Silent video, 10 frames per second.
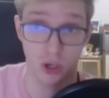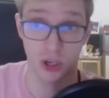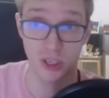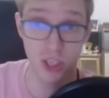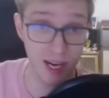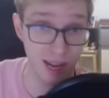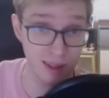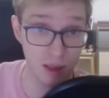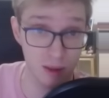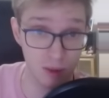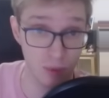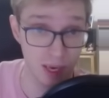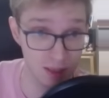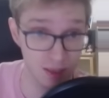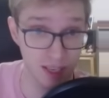You can check out the
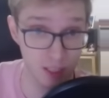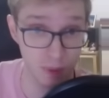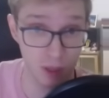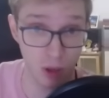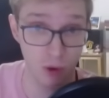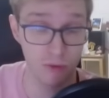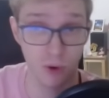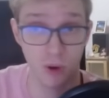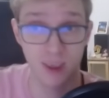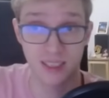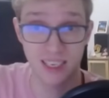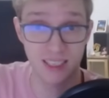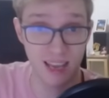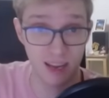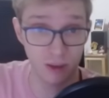thread linked below for
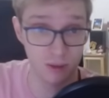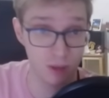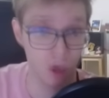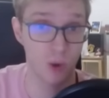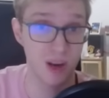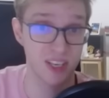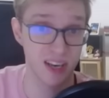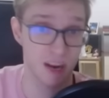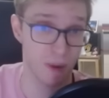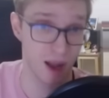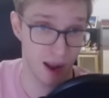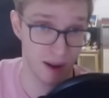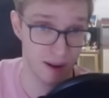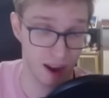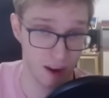detailed reasoning
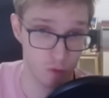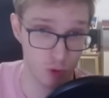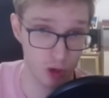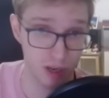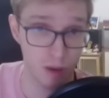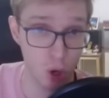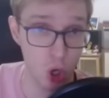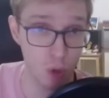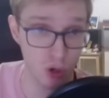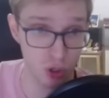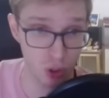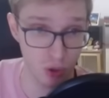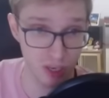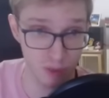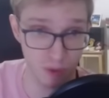behind every Pokemon
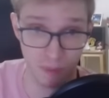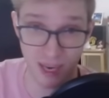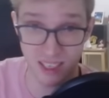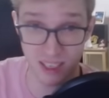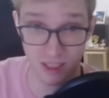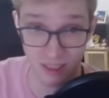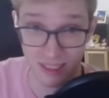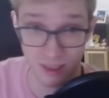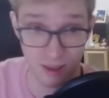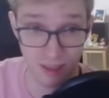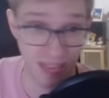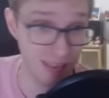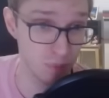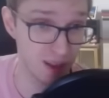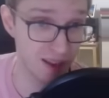choice, but basically, the
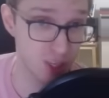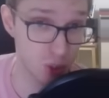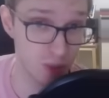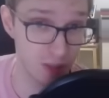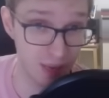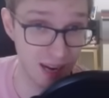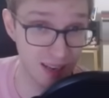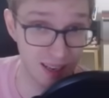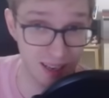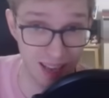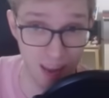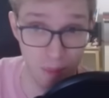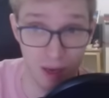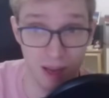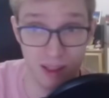game plan is to eliminate
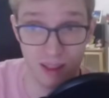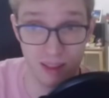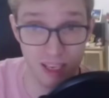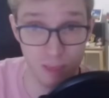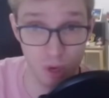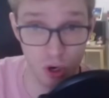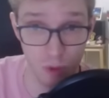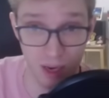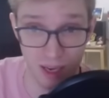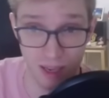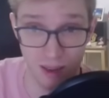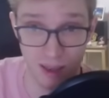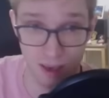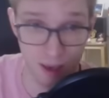Kingambit, and then these Pokemon here, like